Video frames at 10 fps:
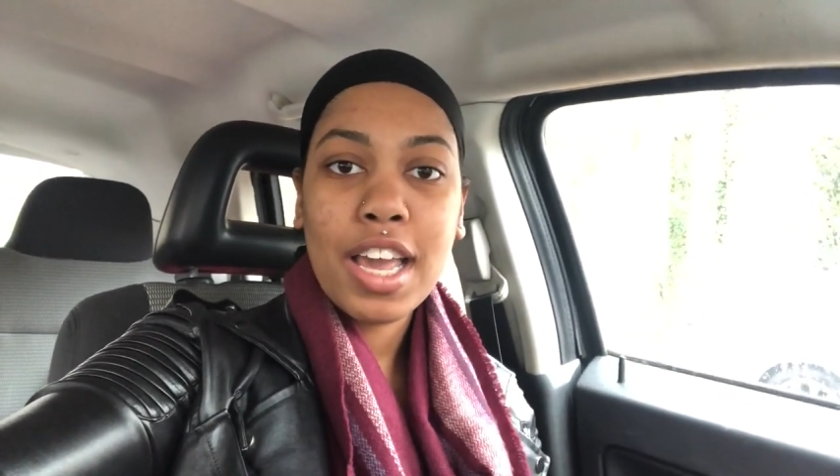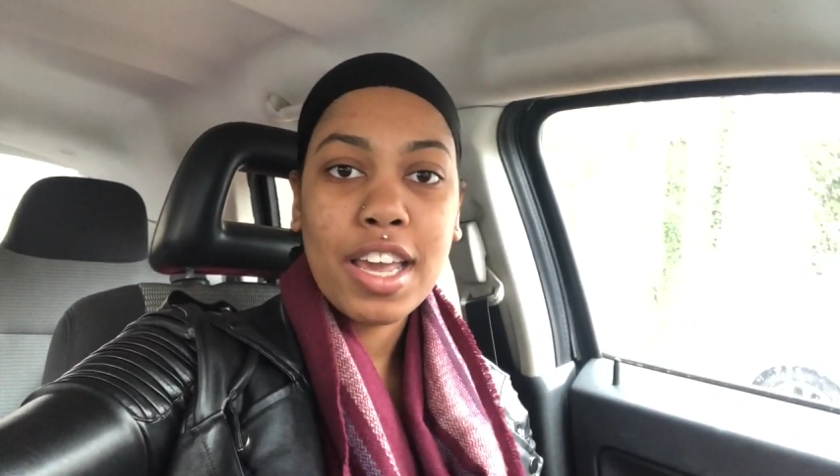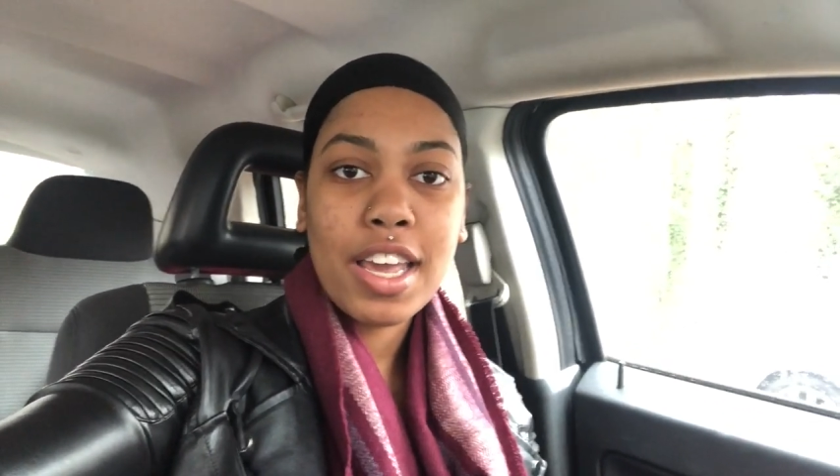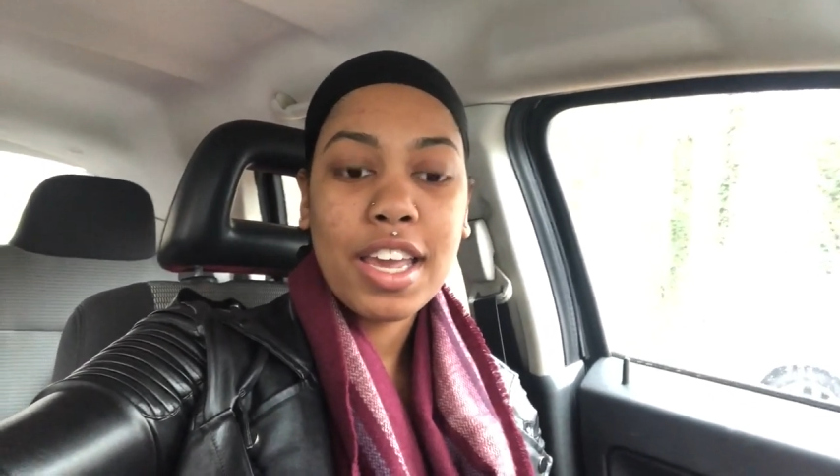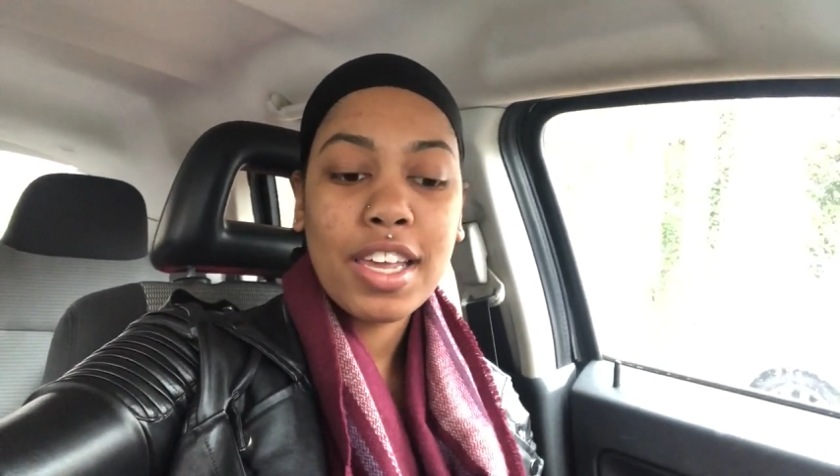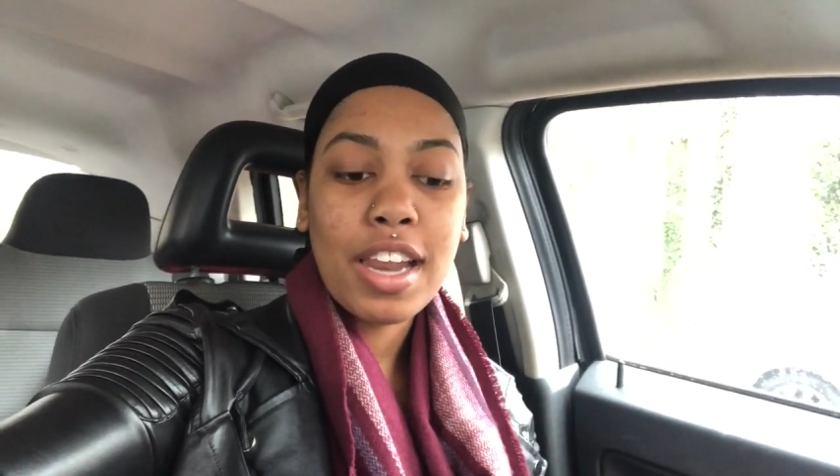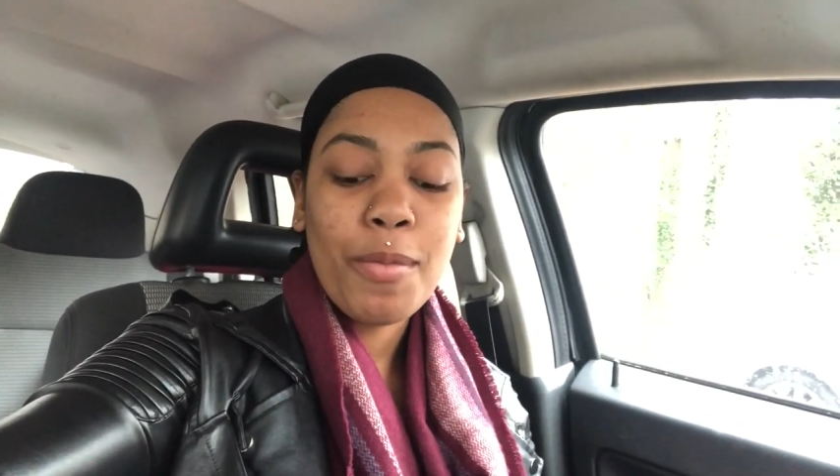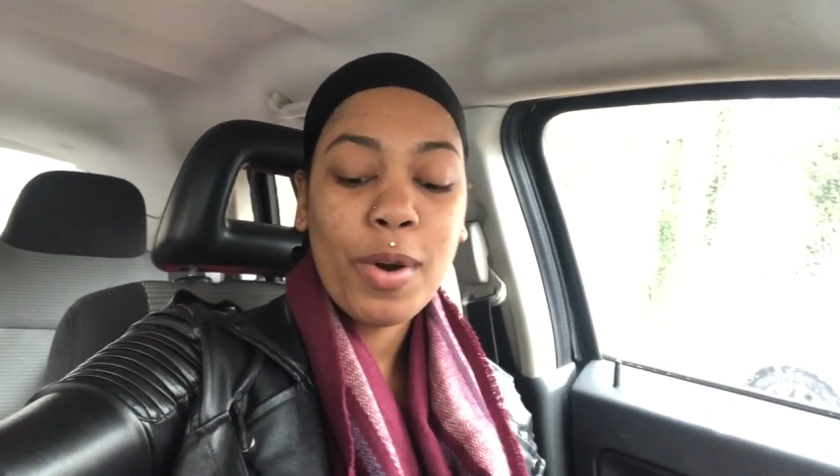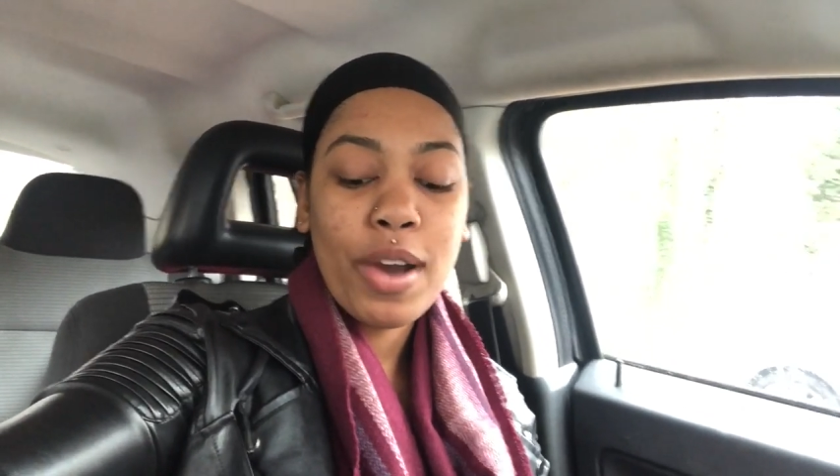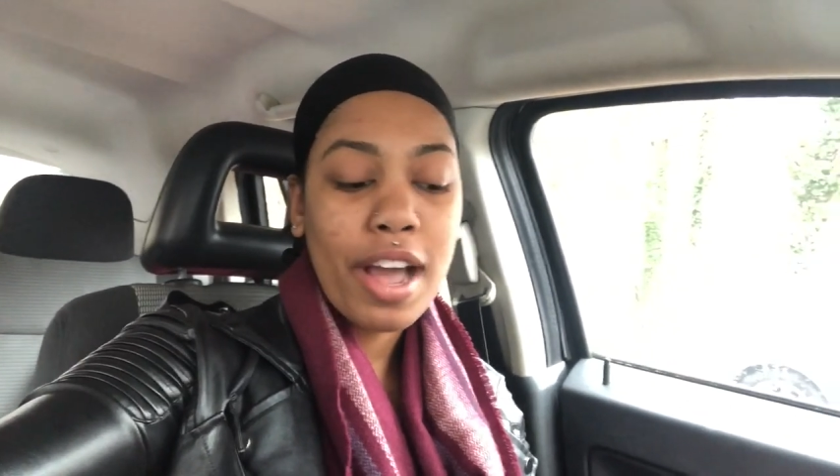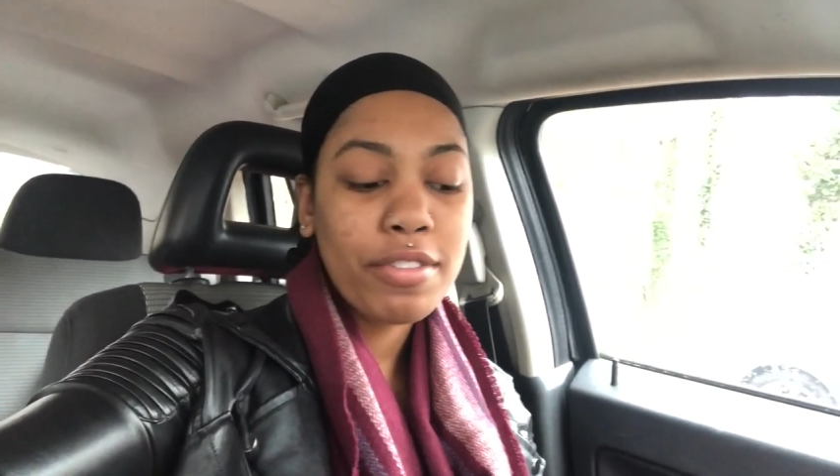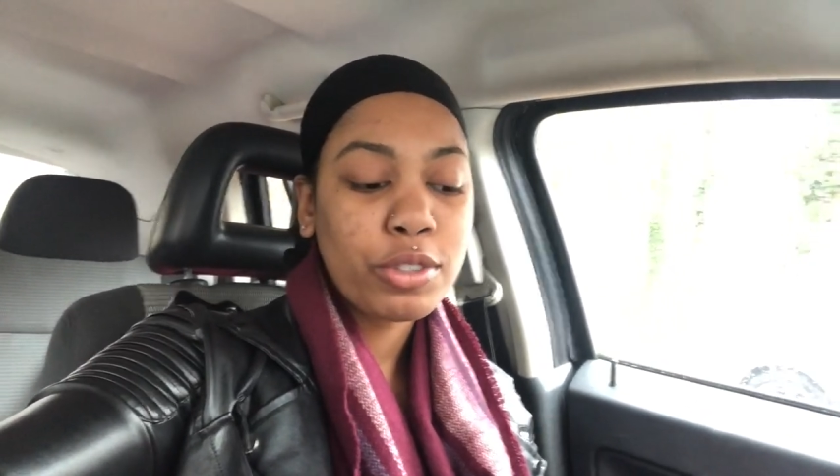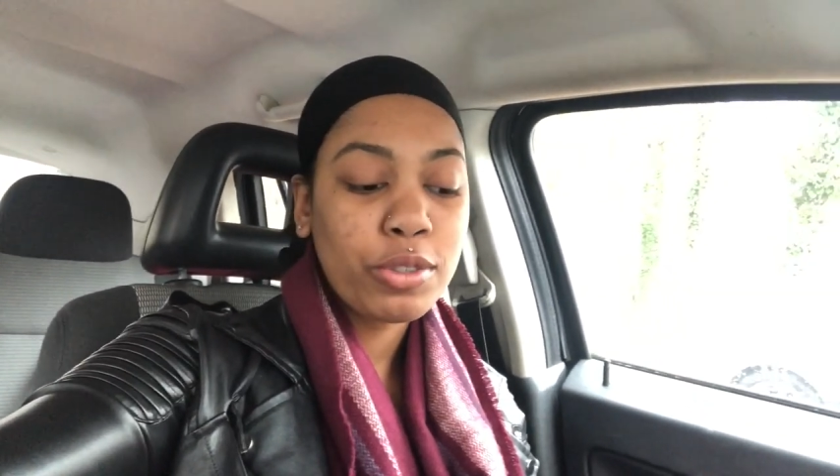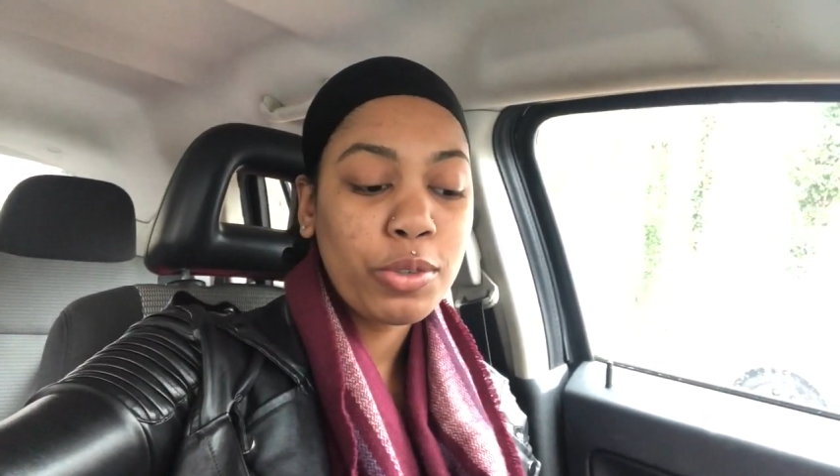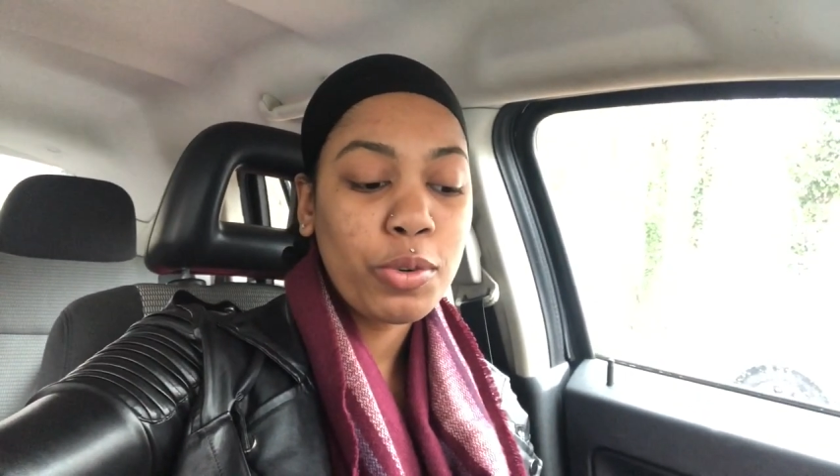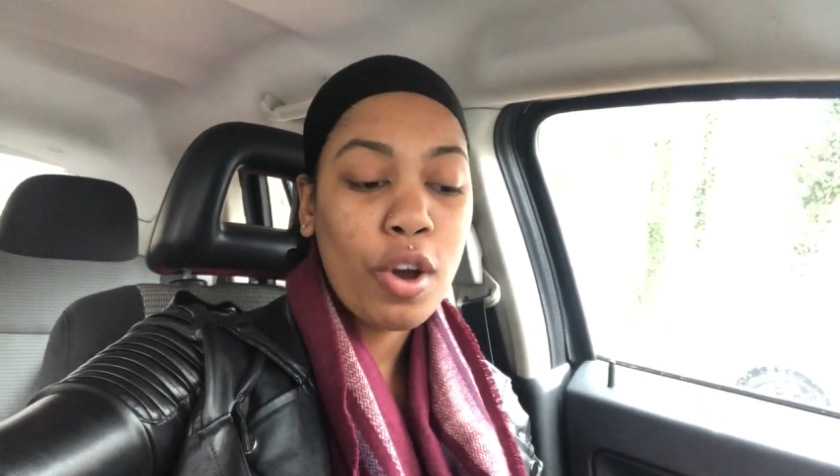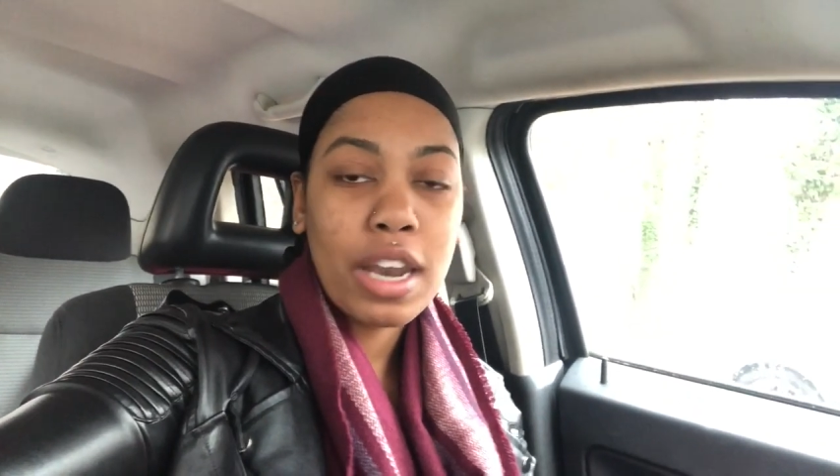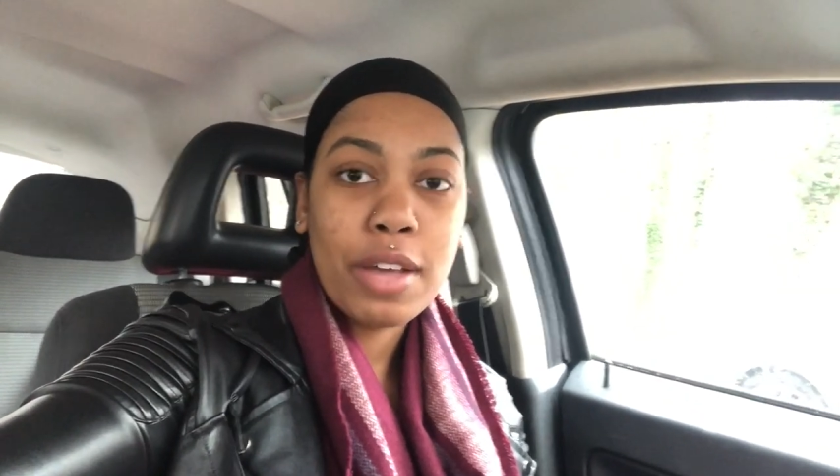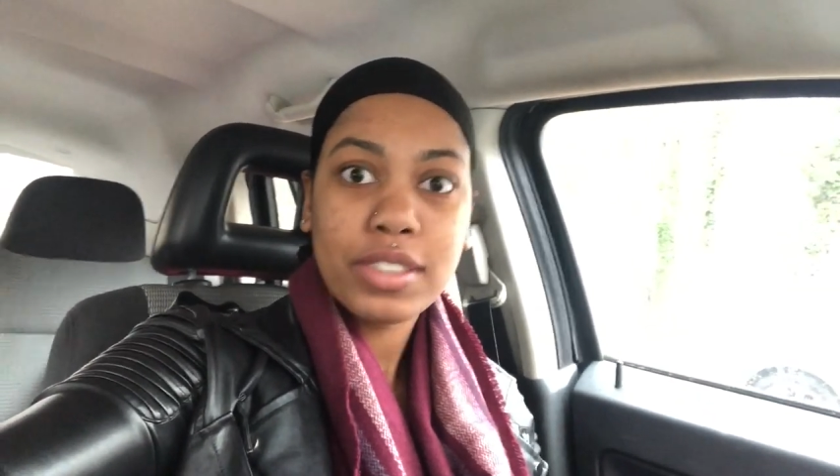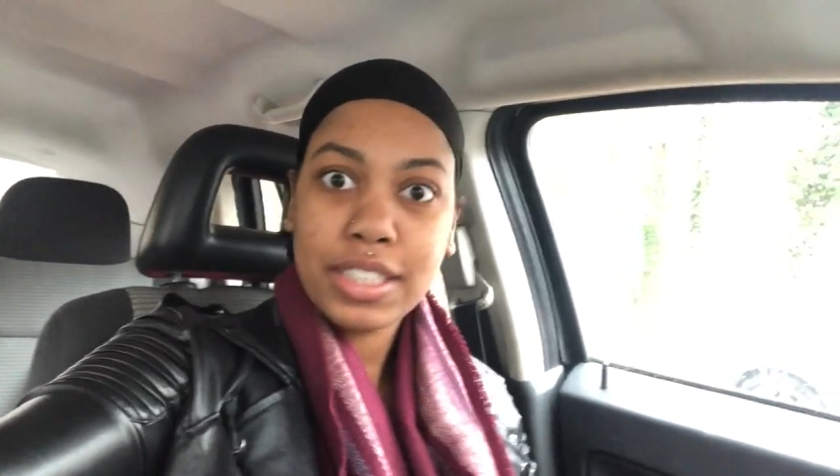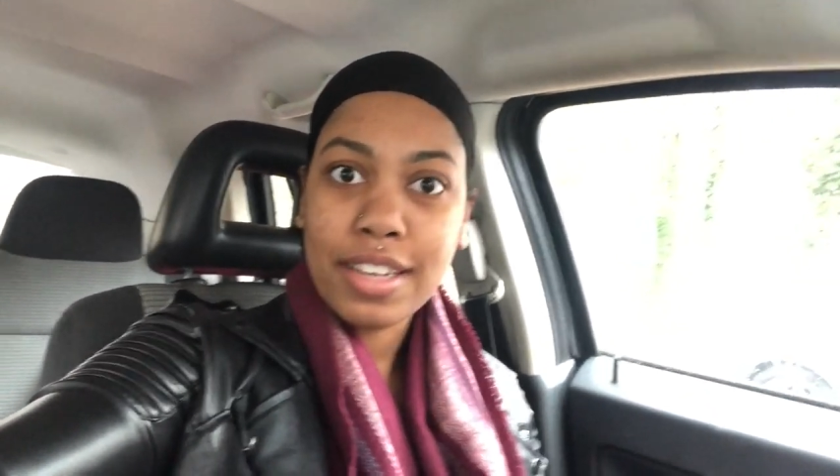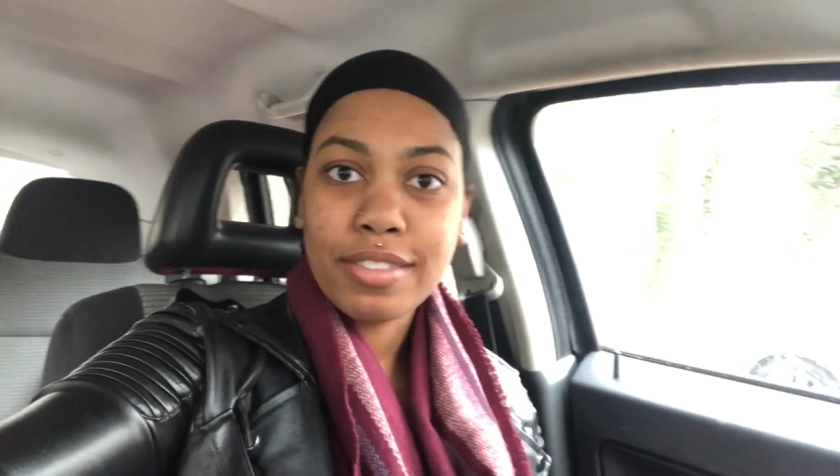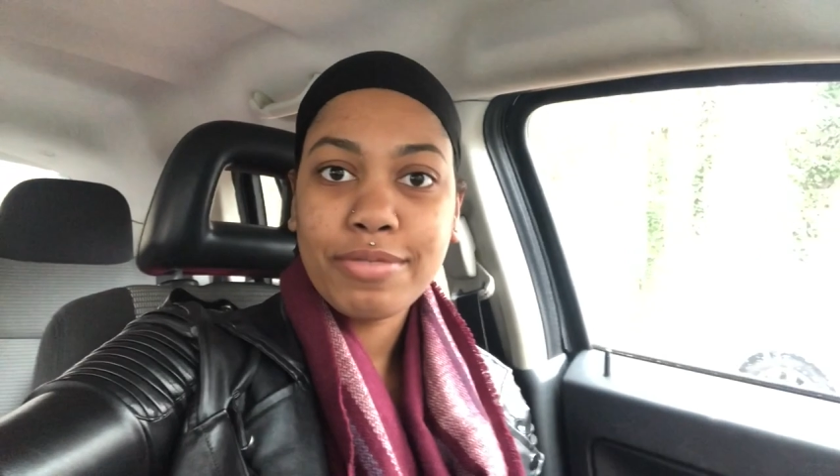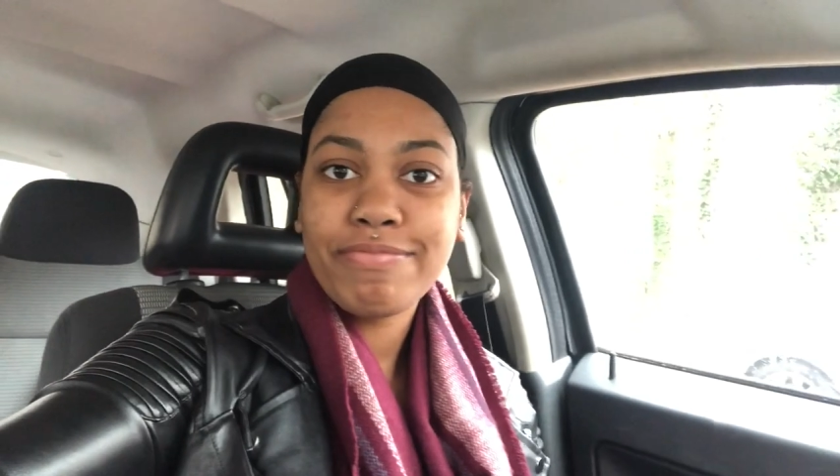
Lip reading: and I won't have to call out sick